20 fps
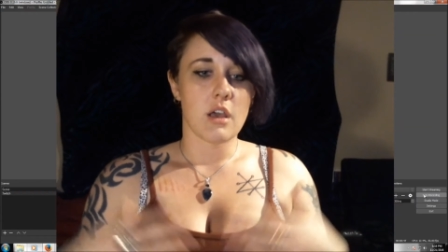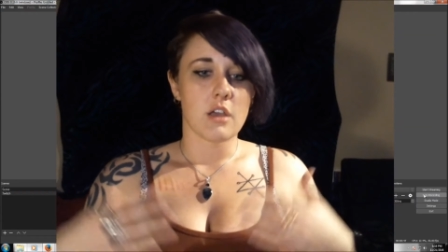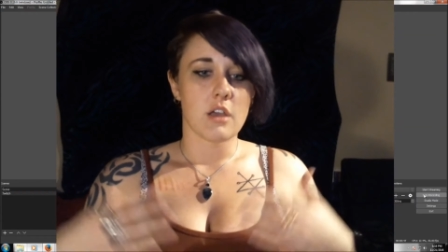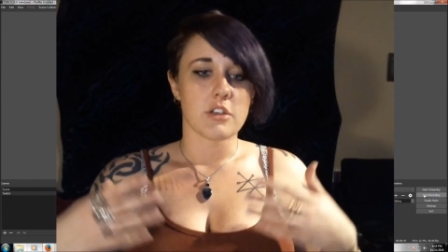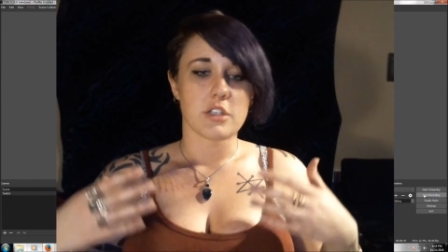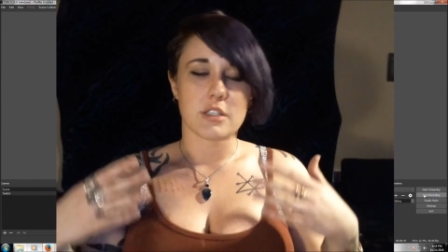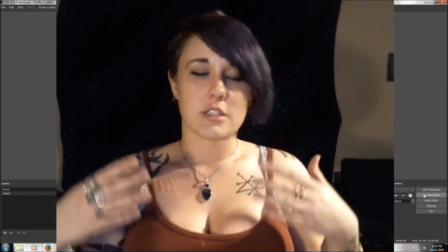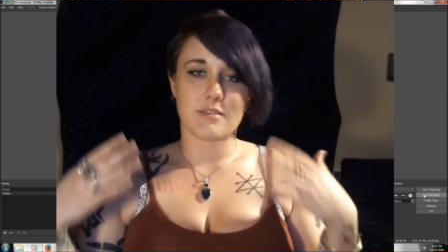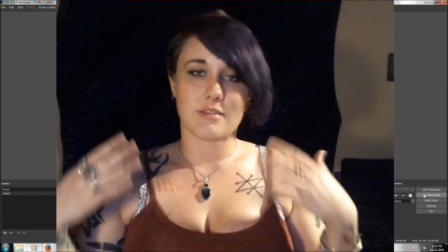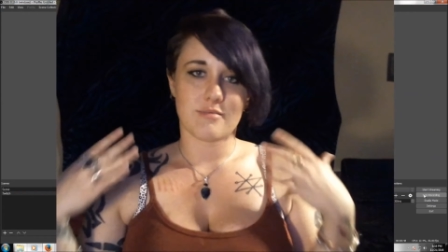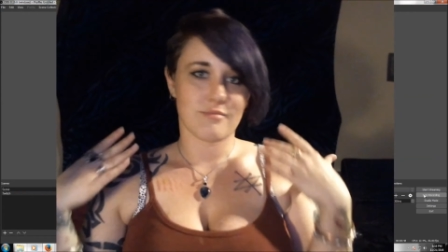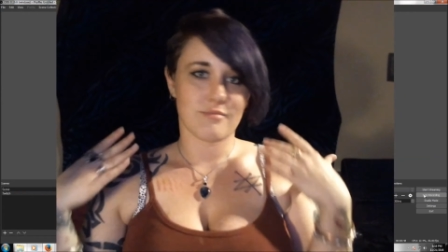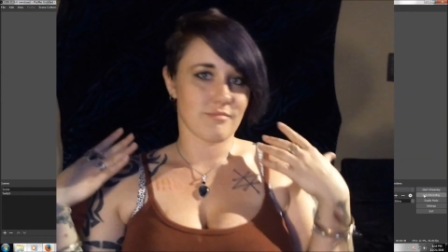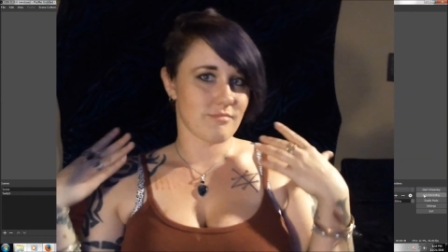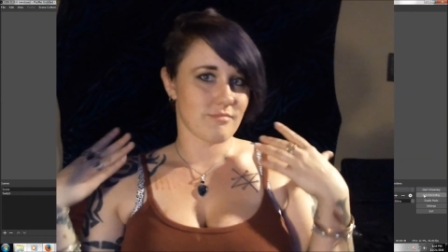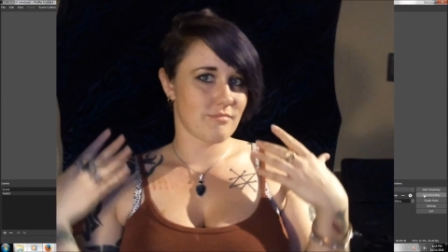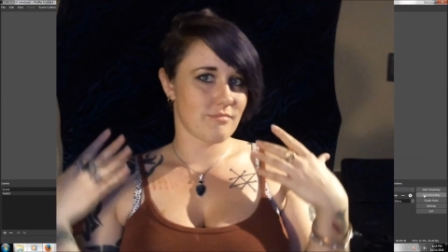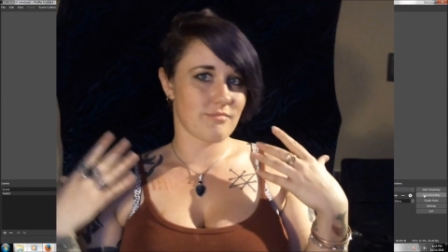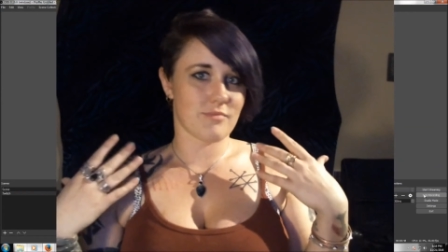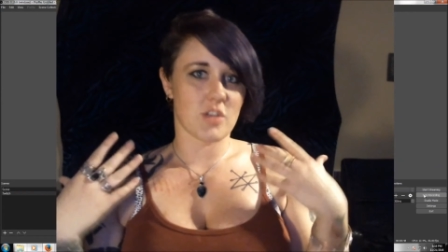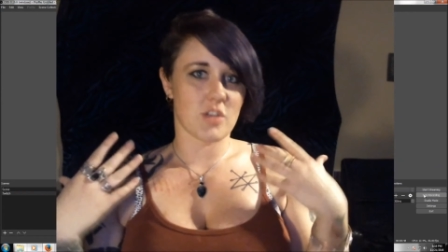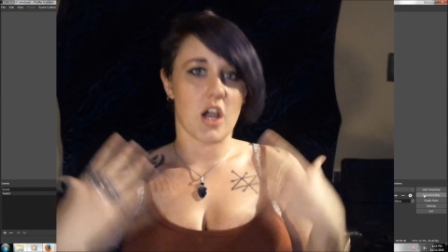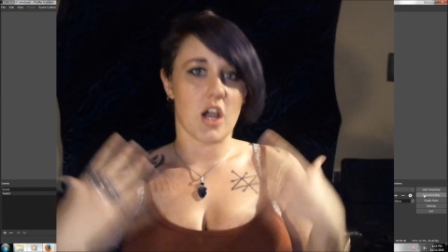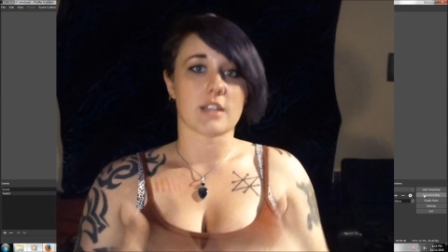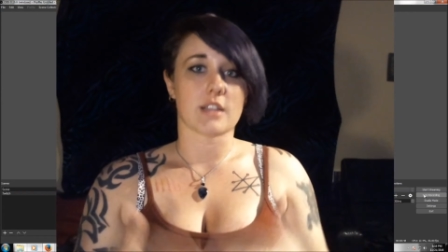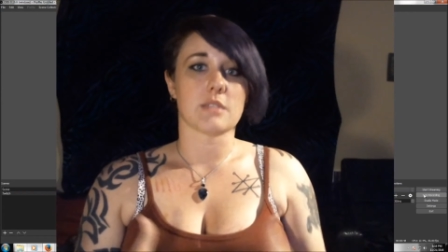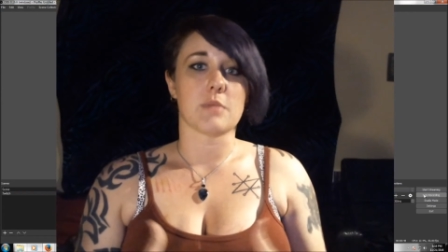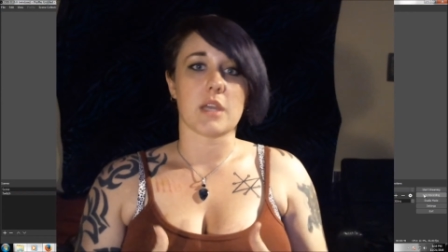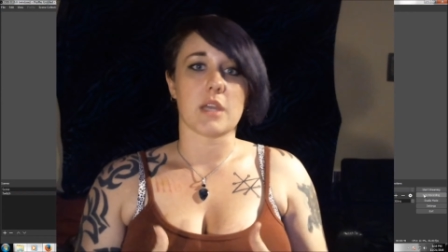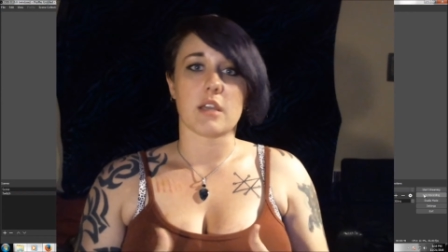Just talk
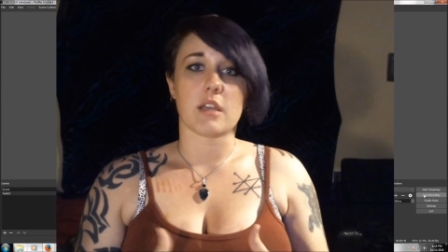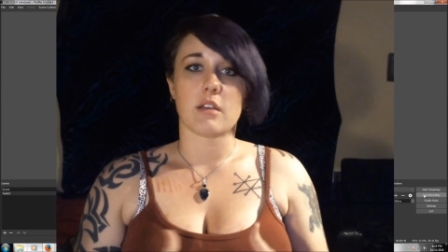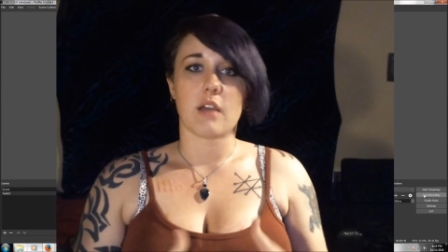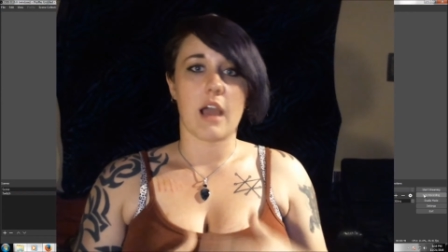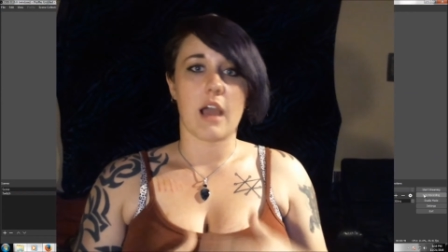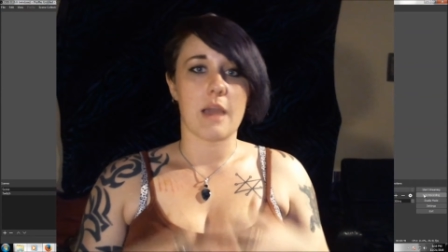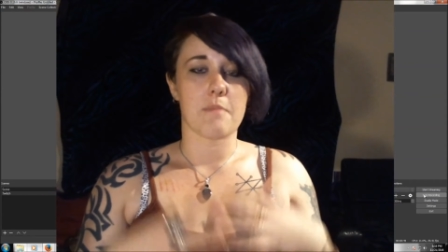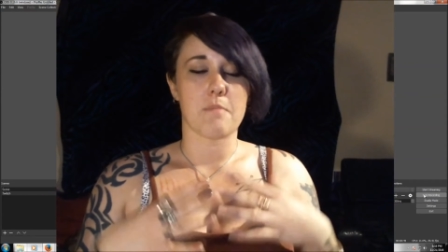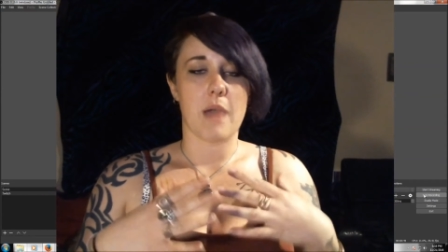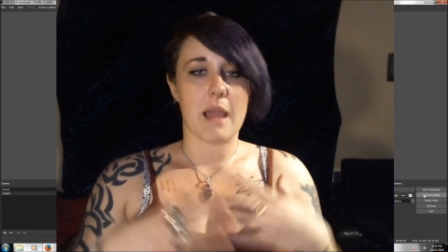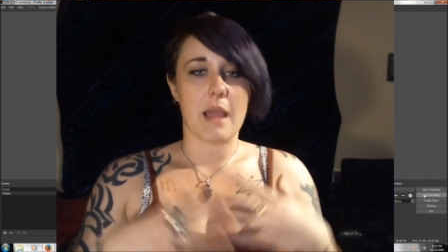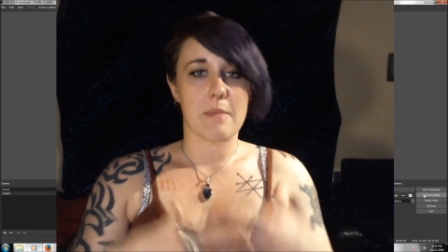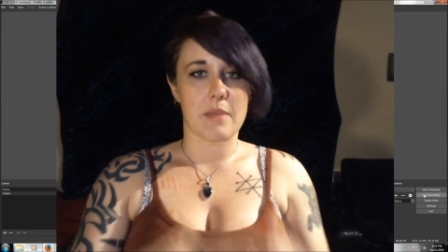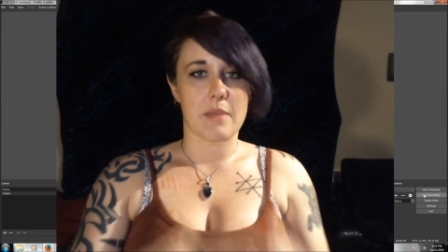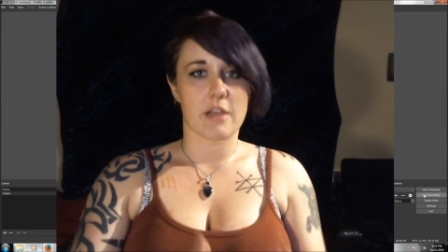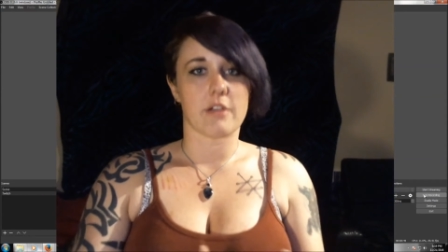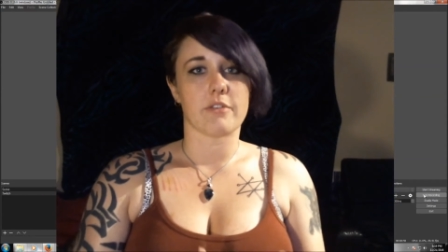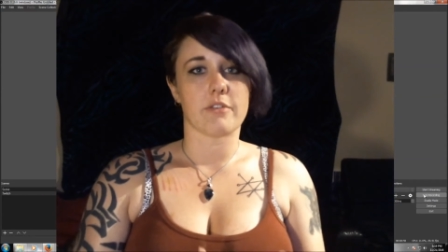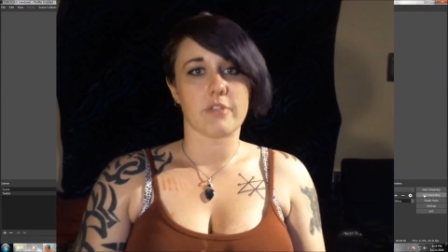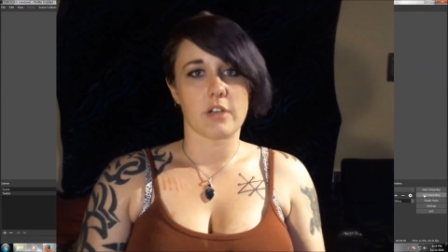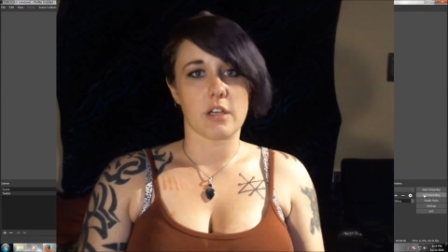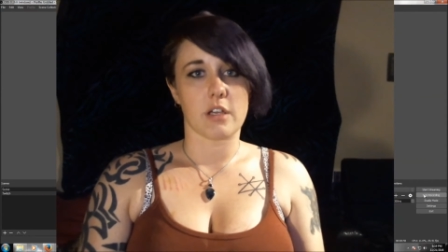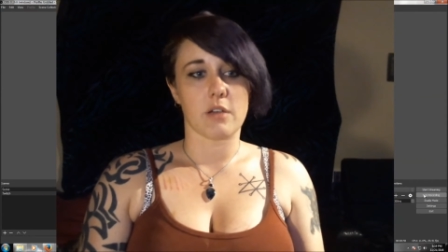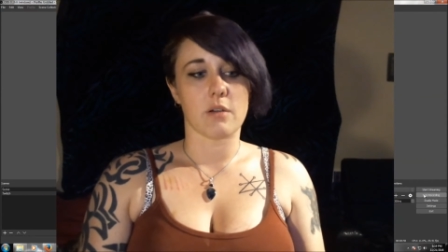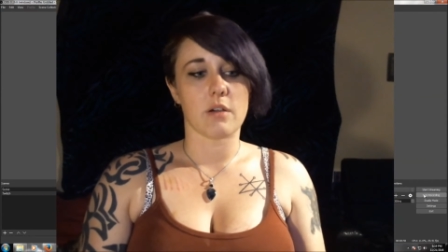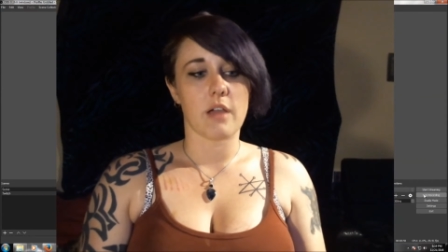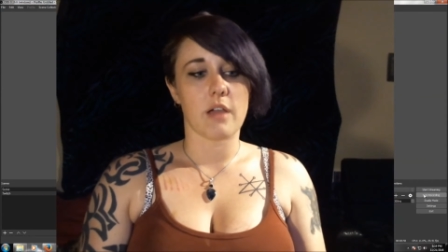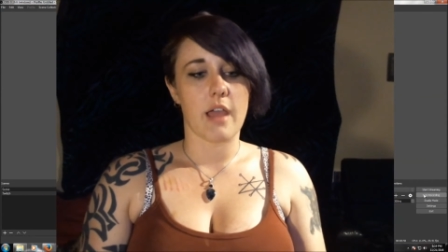to me. I'm here for you.